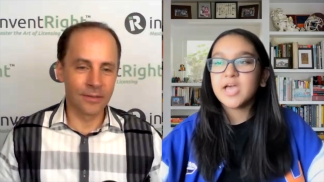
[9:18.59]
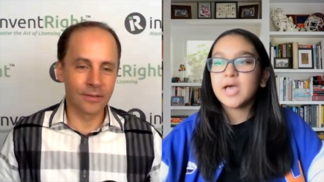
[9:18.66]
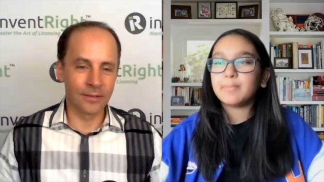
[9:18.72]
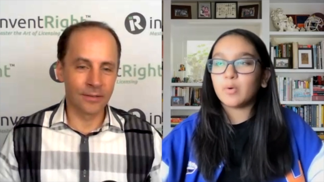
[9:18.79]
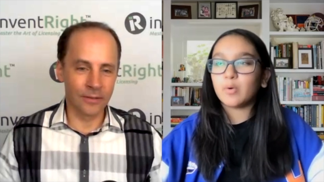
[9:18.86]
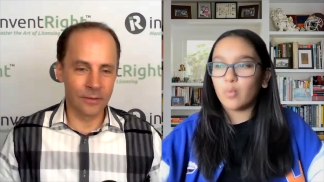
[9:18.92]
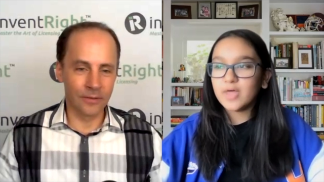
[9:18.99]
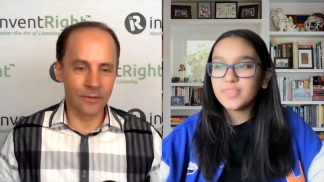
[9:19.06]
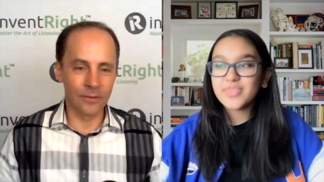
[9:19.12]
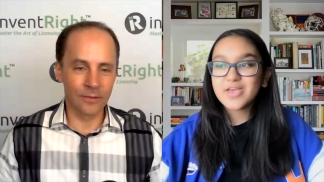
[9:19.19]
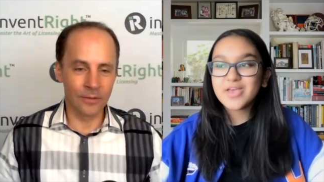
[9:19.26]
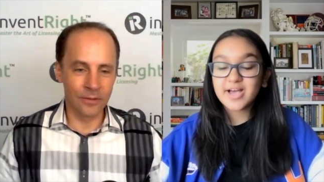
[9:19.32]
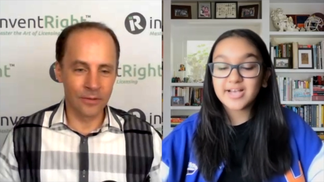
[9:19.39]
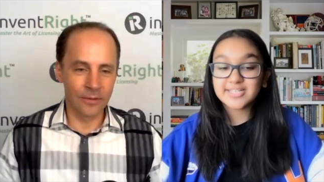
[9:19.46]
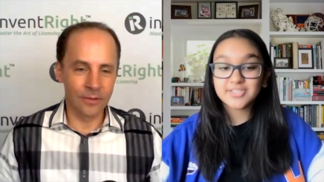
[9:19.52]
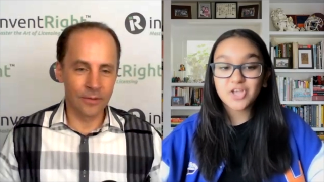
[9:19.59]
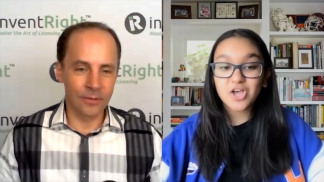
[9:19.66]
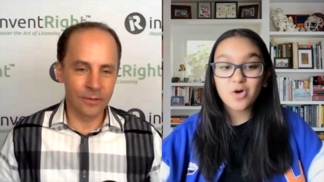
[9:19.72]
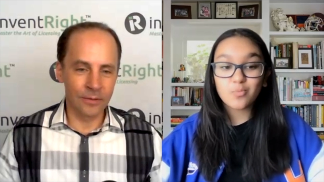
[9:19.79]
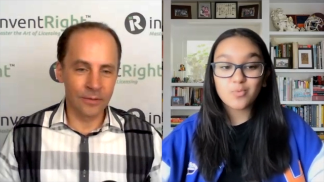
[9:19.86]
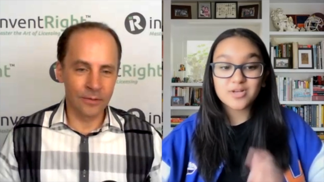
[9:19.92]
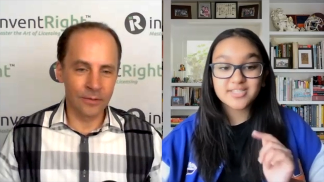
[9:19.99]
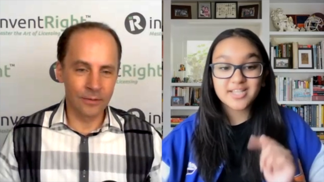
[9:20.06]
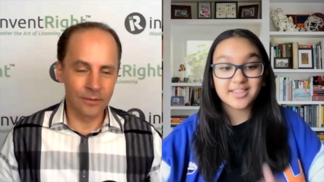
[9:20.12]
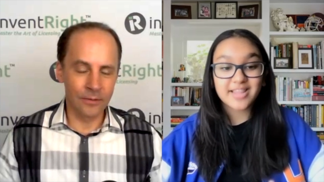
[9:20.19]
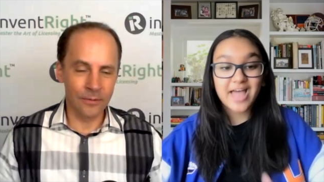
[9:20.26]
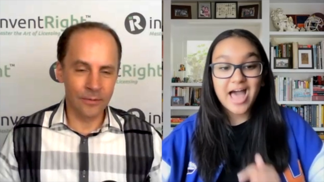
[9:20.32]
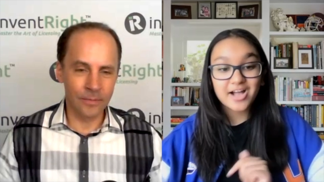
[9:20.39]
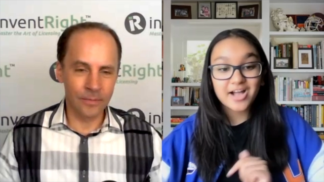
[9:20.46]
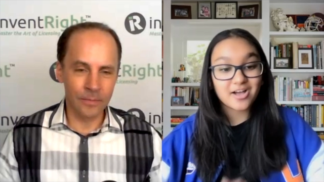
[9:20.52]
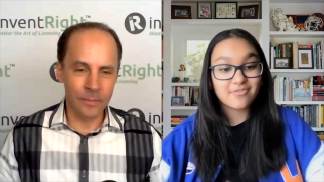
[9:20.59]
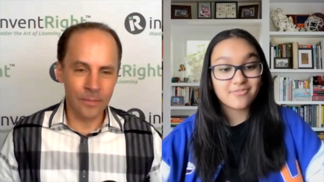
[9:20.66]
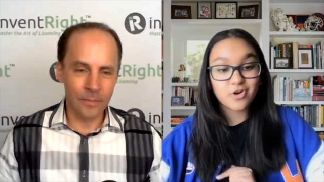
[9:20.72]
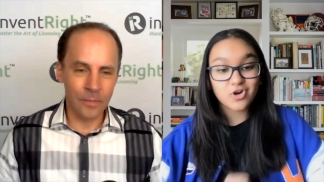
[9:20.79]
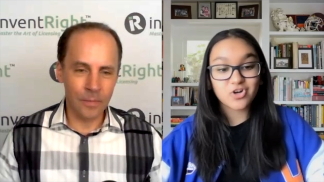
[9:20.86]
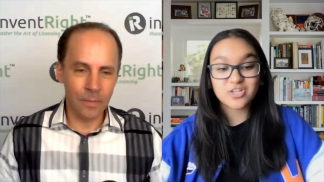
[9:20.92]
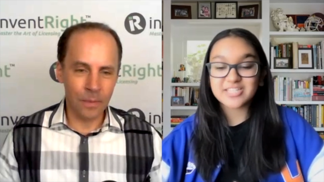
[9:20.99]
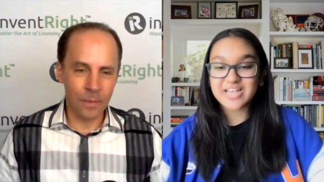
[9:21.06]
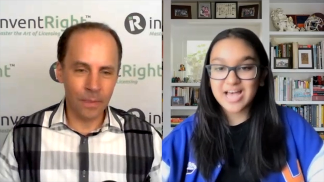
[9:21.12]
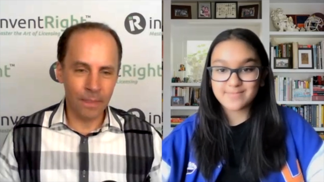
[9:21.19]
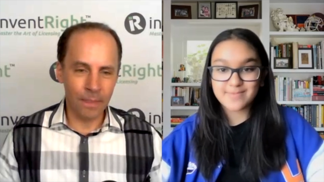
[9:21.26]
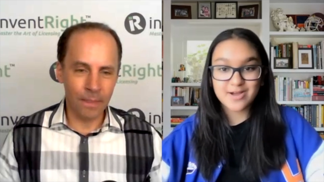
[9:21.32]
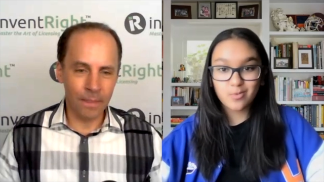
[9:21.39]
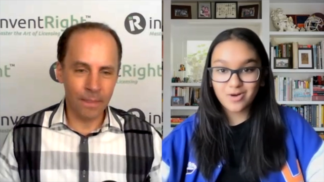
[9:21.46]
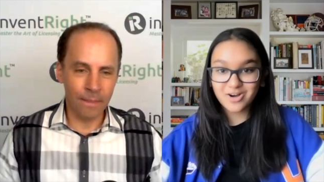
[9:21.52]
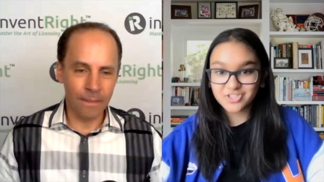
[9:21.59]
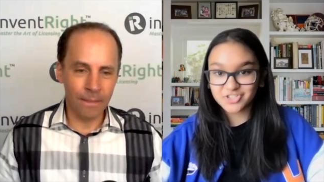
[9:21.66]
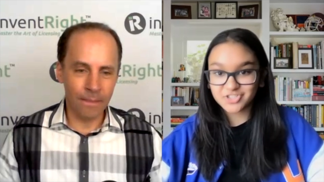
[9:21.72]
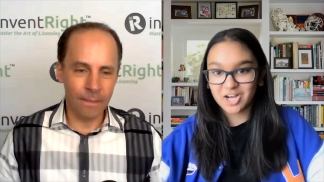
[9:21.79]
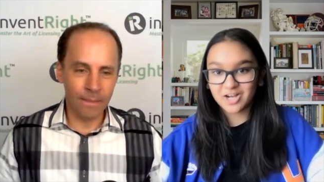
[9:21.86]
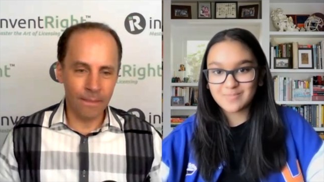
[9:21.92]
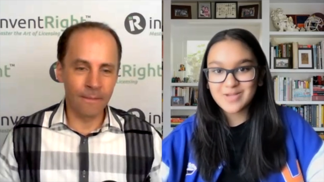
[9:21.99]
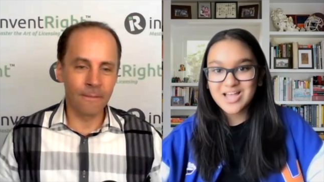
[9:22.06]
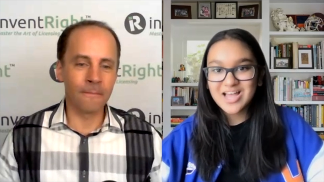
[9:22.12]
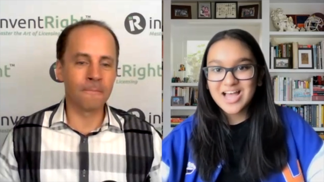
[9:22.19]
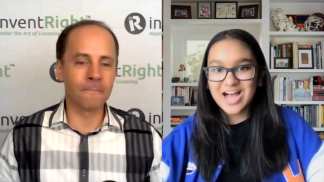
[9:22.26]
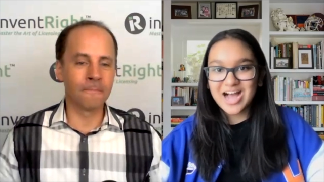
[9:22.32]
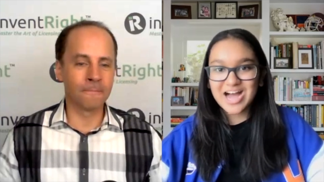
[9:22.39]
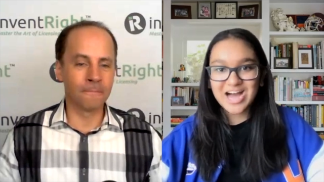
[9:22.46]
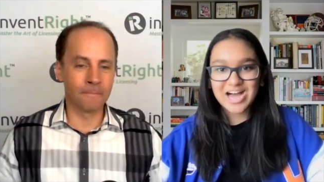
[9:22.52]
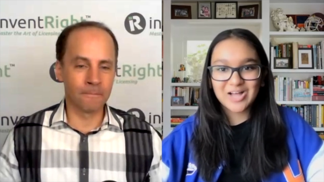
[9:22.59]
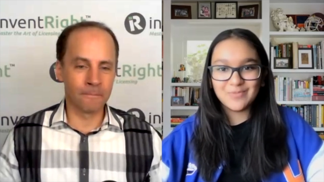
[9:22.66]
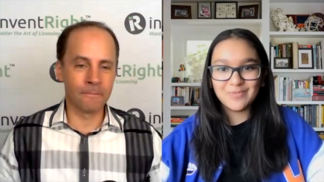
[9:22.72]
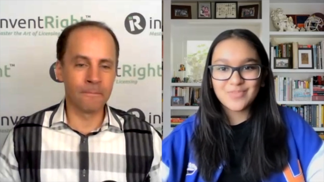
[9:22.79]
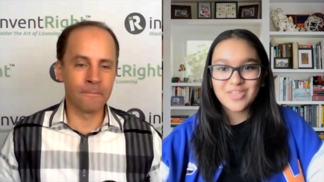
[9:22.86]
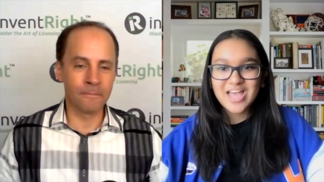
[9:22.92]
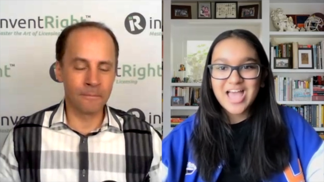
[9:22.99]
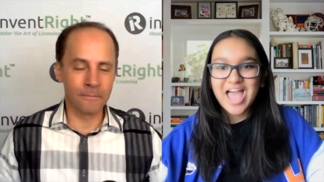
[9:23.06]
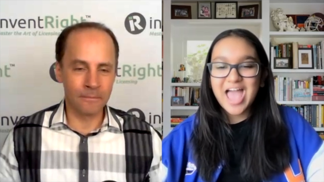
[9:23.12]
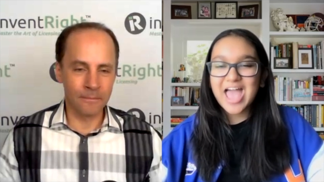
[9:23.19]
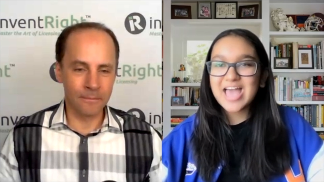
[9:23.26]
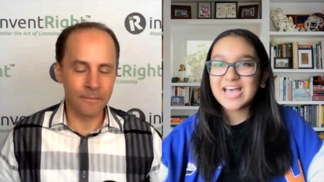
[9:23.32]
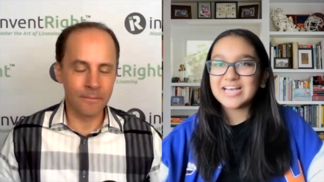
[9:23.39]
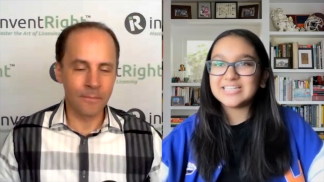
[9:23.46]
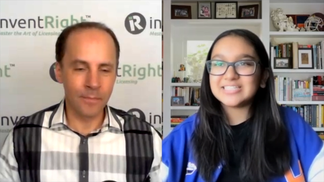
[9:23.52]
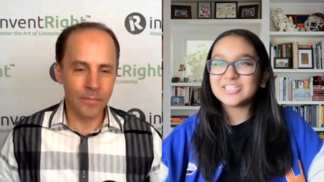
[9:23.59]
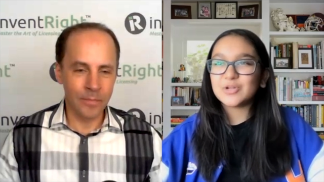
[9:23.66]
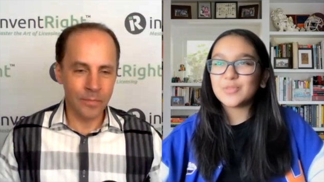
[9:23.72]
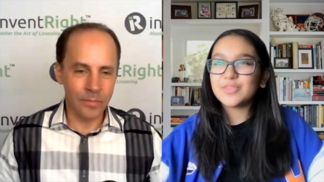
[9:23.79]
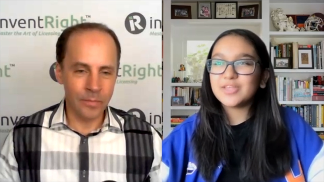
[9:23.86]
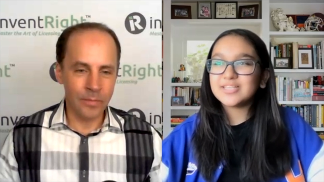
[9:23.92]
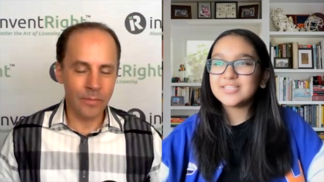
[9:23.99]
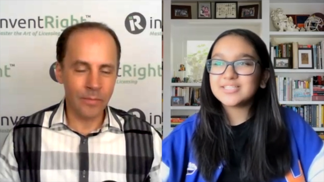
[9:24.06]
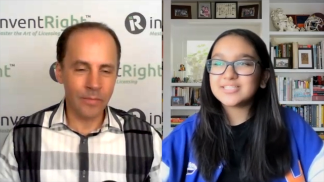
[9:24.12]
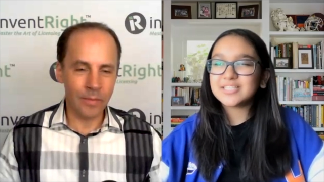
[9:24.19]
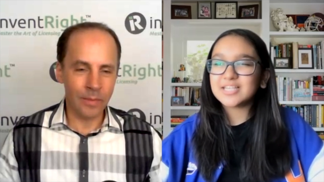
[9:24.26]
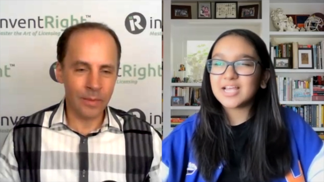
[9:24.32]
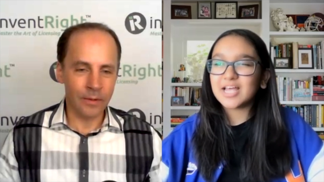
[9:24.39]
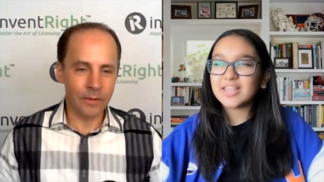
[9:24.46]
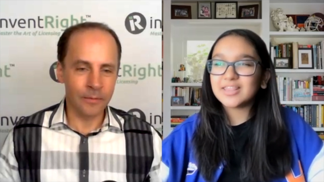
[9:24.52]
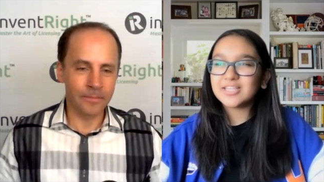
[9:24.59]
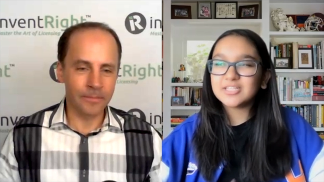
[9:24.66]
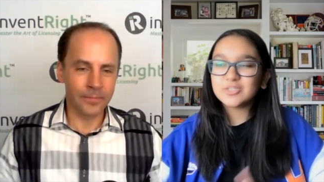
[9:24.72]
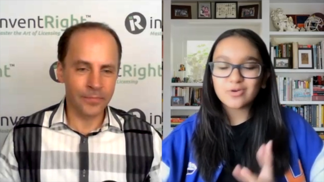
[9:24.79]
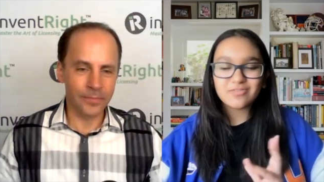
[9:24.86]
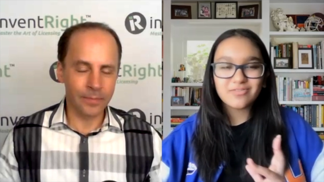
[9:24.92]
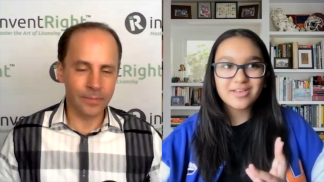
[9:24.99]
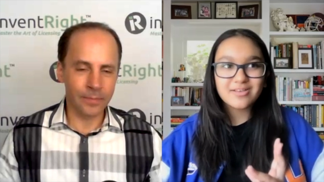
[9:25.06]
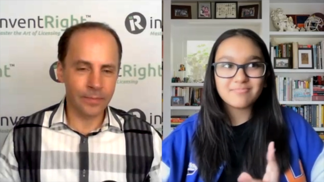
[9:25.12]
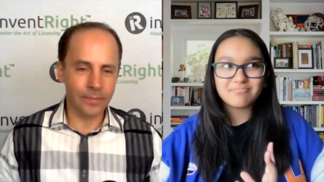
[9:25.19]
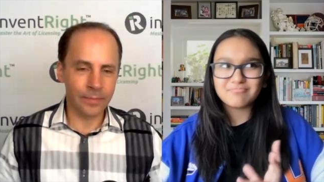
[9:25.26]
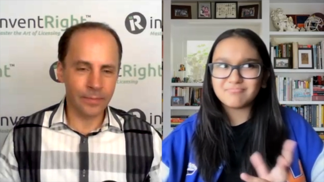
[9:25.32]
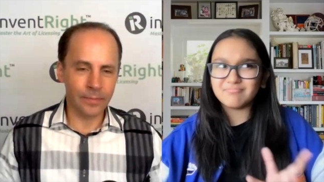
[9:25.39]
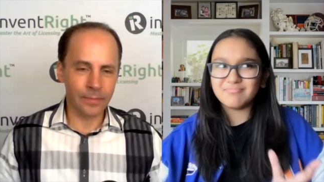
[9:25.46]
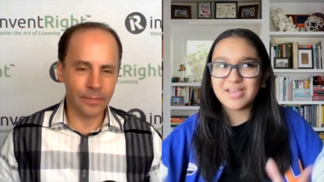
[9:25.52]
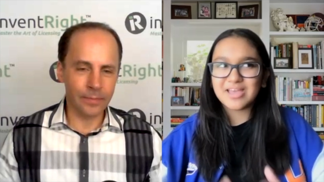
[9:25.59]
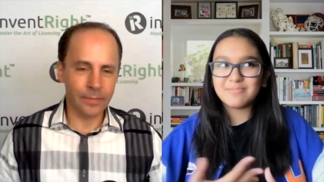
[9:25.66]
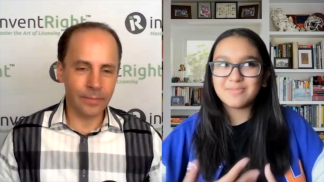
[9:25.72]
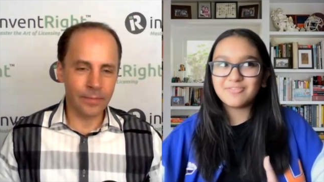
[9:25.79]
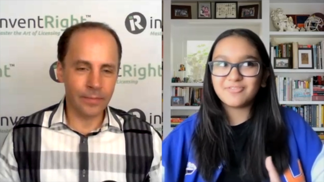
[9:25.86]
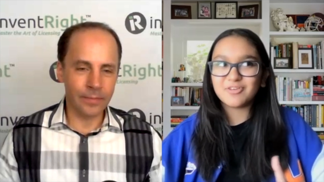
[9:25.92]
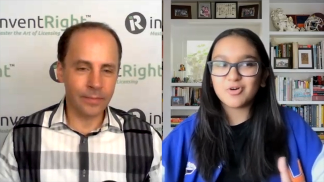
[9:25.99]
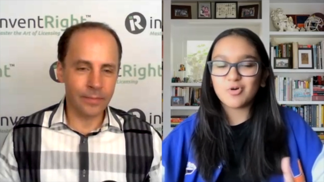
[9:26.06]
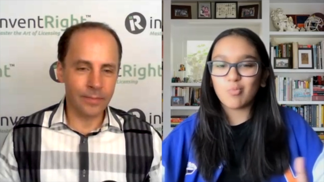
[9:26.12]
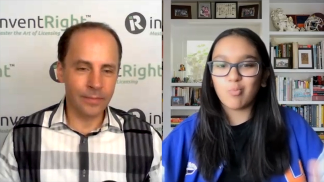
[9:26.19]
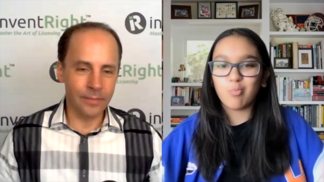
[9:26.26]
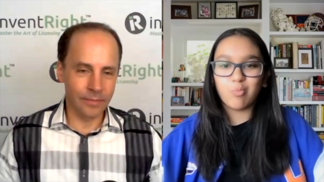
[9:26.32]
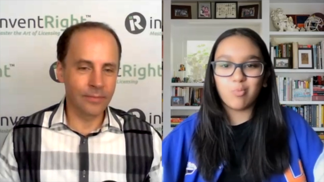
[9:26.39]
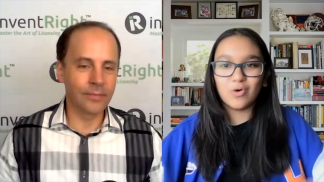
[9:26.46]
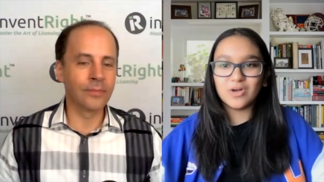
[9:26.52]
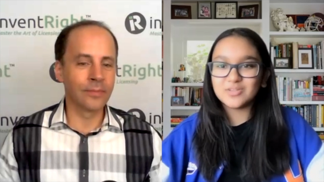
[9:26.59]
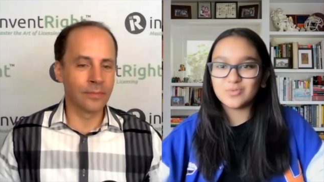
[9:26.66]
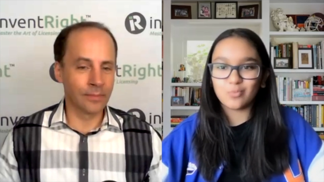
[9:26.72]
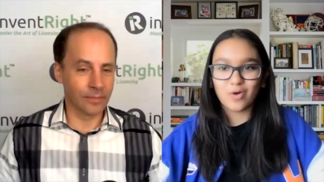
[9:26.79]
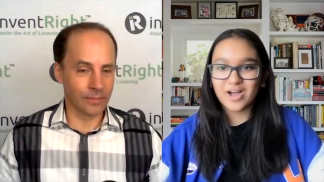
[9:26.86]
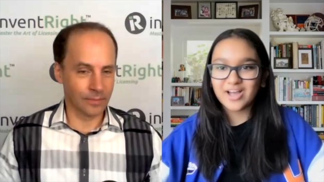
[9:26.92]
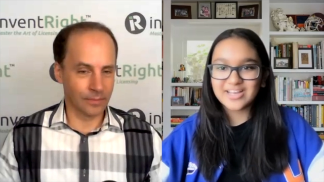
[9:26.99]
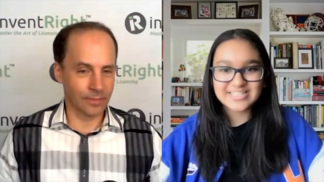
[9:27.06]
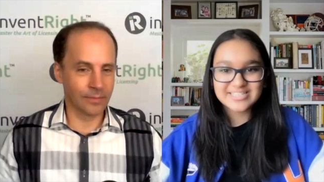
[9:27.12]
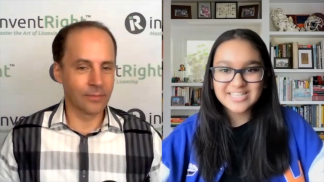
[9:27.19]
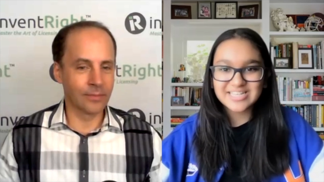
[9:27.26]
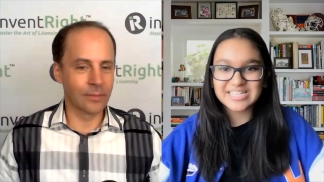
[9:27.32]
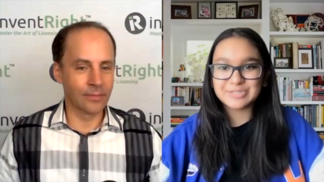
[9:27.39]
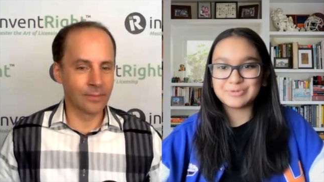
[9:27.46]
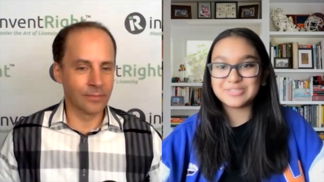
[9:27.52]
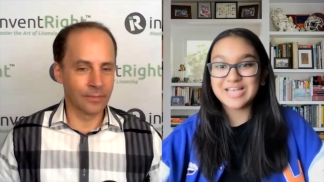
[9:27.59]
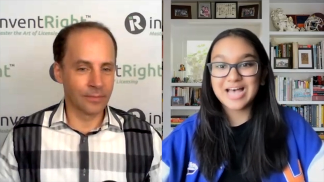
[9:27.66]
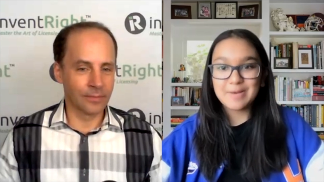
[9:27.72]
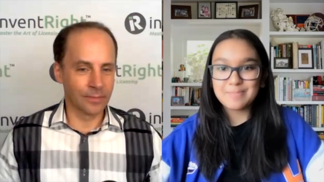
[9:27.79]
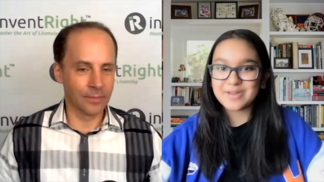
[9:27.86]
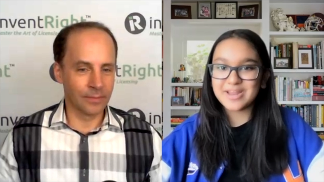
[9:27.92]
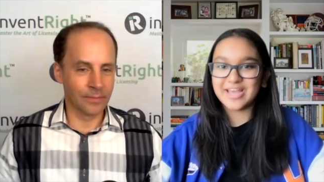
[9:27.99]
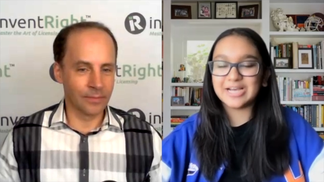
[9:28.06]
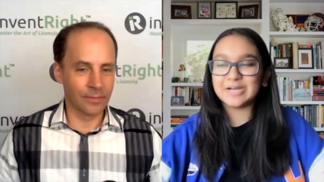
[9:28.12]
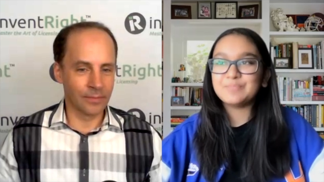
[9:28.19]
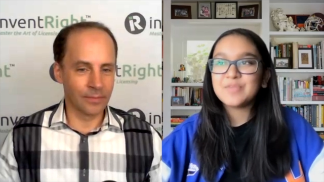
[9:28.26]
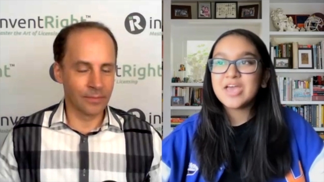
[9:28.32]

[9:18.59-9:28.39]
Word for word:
Speaker 1: But one thing I saw was the lack of girls at my workshop. Mm. Um, and, you know, this, this sort of like made me feel, what, why is this? What's happening?